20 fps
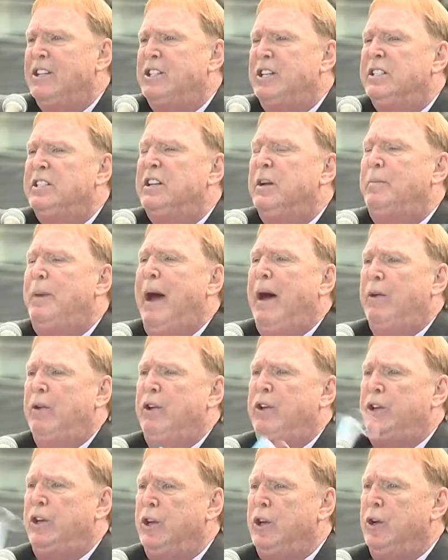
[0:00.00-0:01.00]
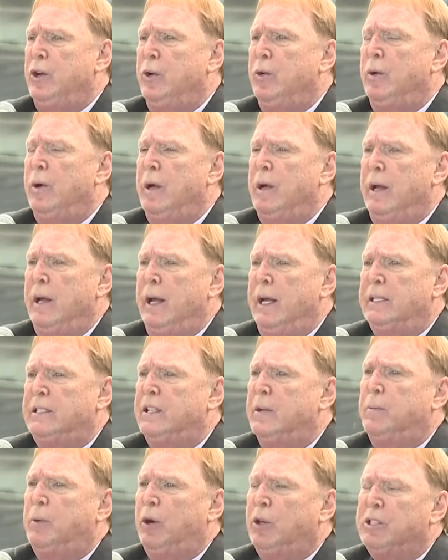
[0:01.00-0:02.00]
just about you. It's
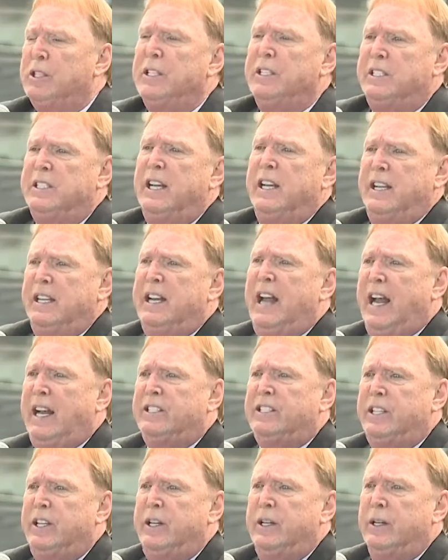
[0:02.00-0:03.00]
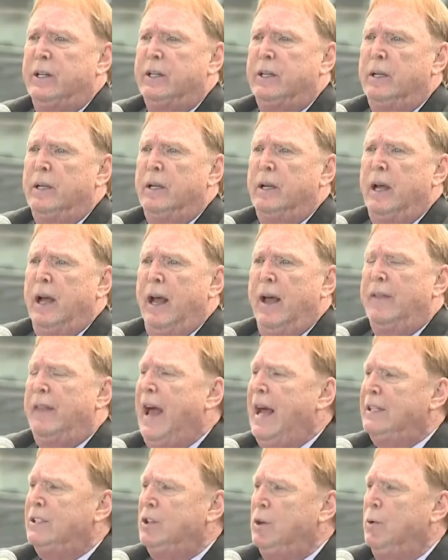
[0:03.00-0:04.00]
the person sitting next to you. And
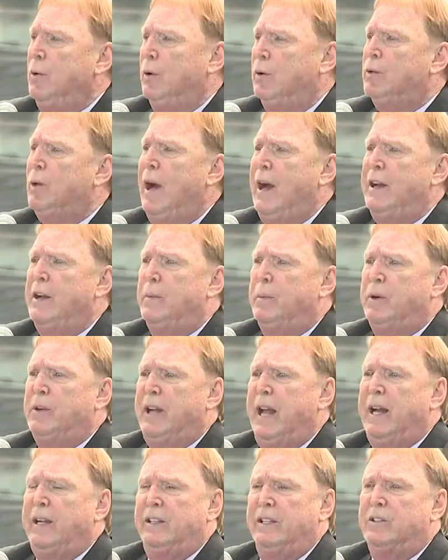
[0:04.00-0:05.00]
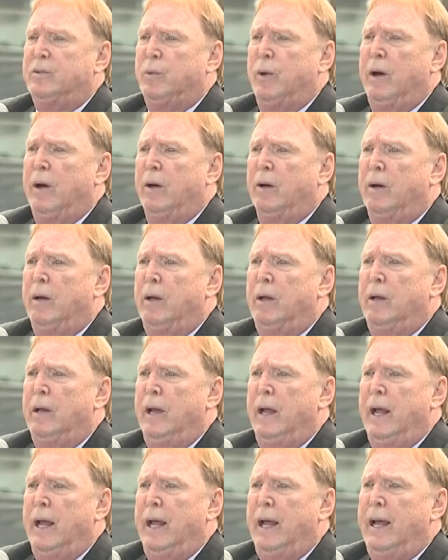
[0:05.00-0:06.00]
that's who we're trying to protect as well.
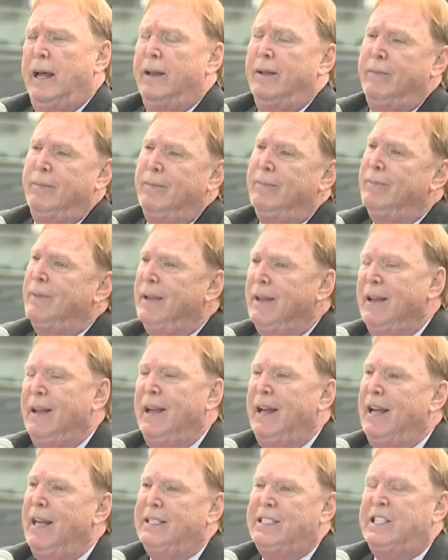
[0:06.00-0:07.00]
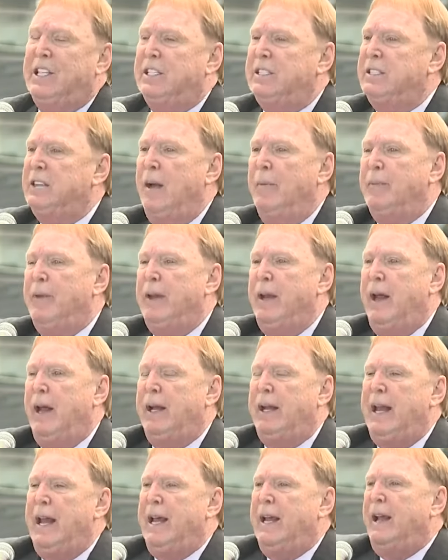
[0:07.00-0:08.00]
And it's just something,
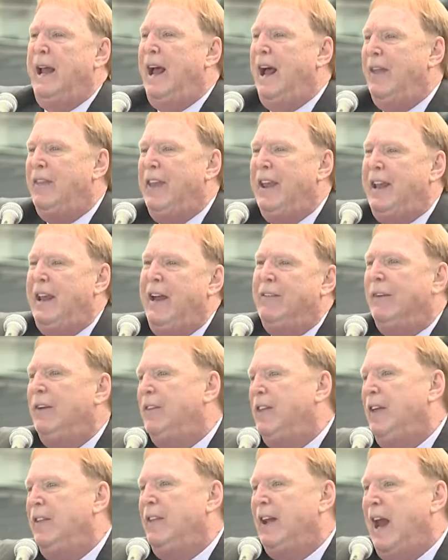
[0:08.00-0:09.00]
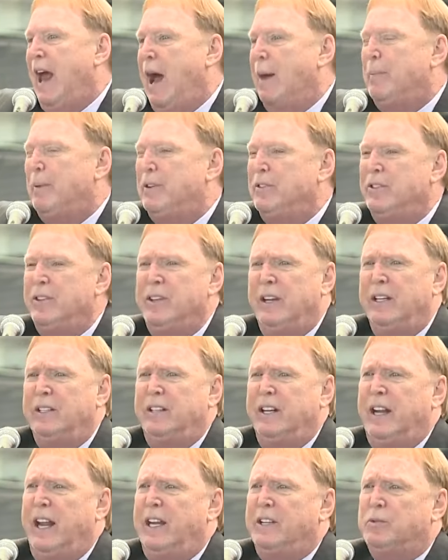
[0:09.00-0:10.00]
again, I think everything that happens in
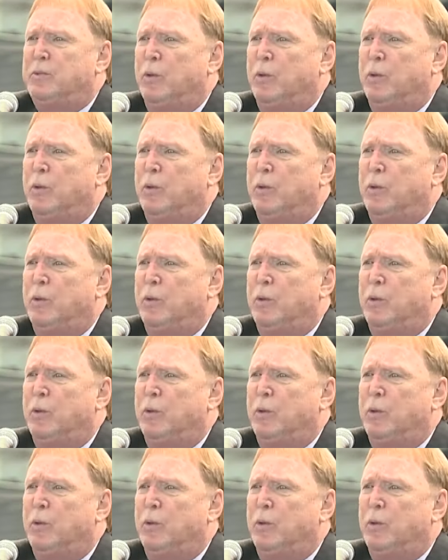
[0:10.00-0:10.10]
today's